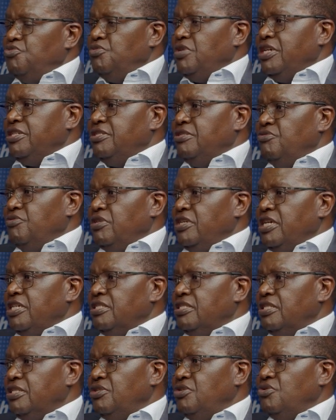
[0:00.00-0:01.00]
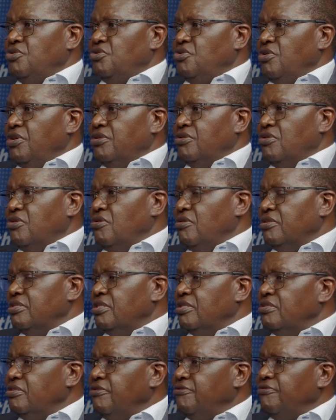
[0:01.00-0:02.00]
when I see you going to
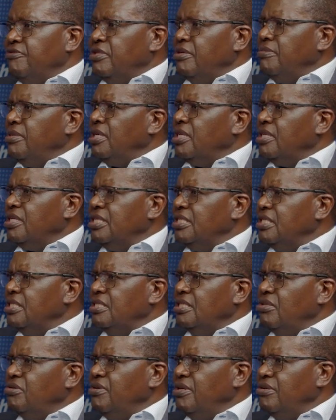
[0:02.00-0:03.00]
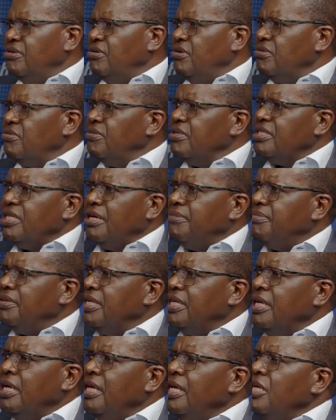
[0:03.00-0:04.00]
court and so forth, I'm like, is this still going to court? What's
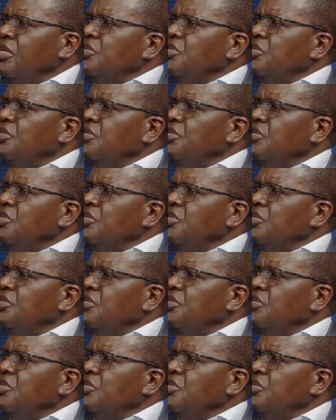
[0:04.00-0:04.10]
happening?